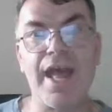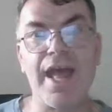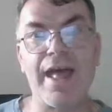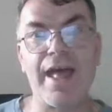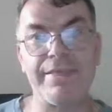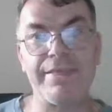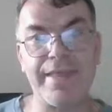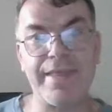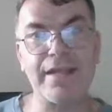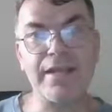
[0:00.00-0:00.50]

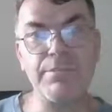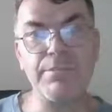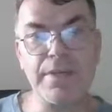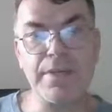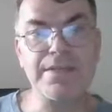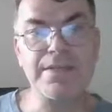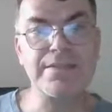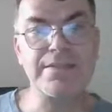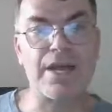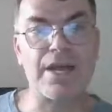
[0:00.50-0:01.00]
And that
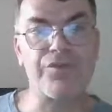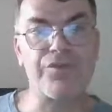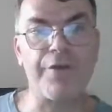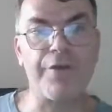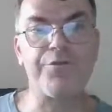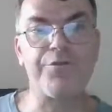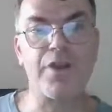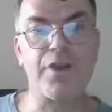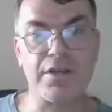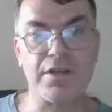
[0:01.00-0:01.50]
means a
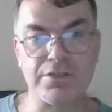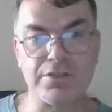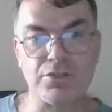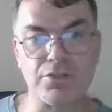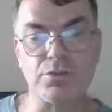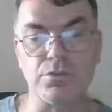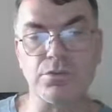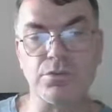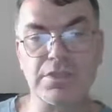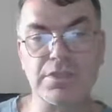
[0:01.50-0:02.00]
reference
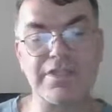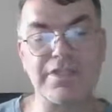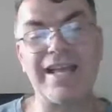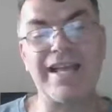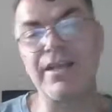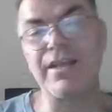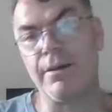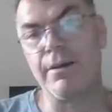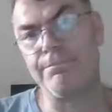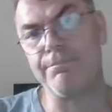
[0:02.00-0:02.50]
to, it's
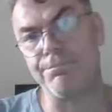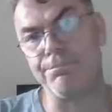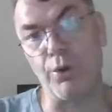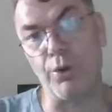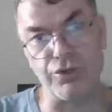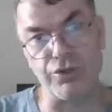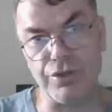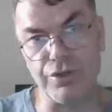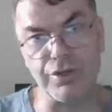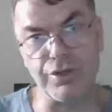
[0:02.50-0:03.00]
like a
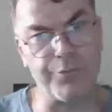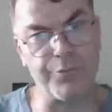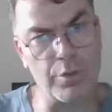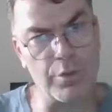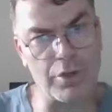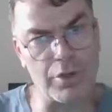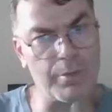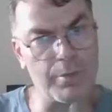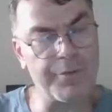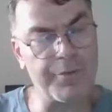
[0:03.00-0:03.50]
pointer if
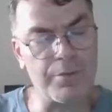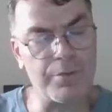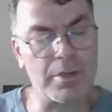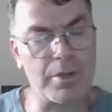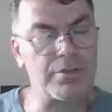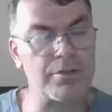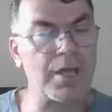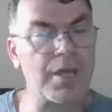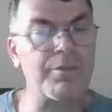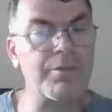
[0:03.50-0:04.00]
you're coming from
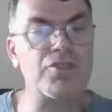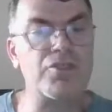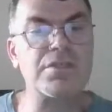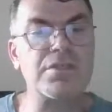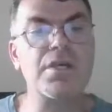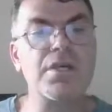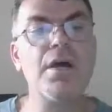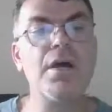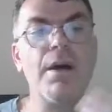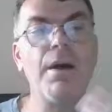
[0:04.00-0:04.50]
other languages,
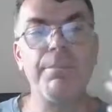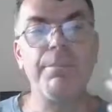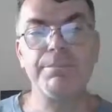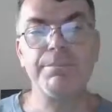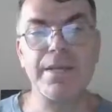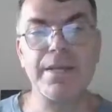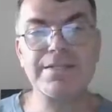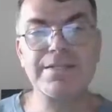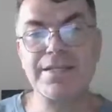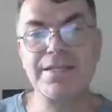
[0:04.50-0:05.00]
but
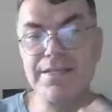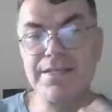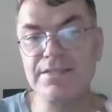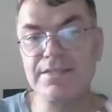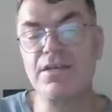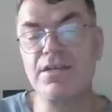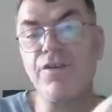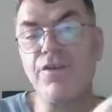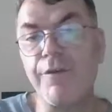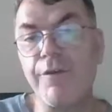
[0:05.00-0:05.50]
basically
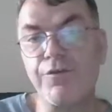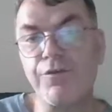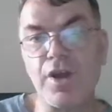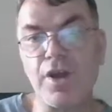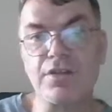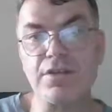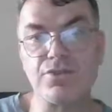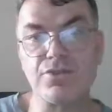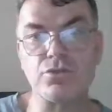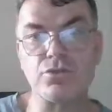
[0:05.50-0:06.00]
that's a
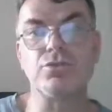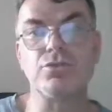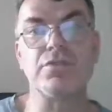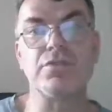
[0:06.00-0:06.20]
reference to the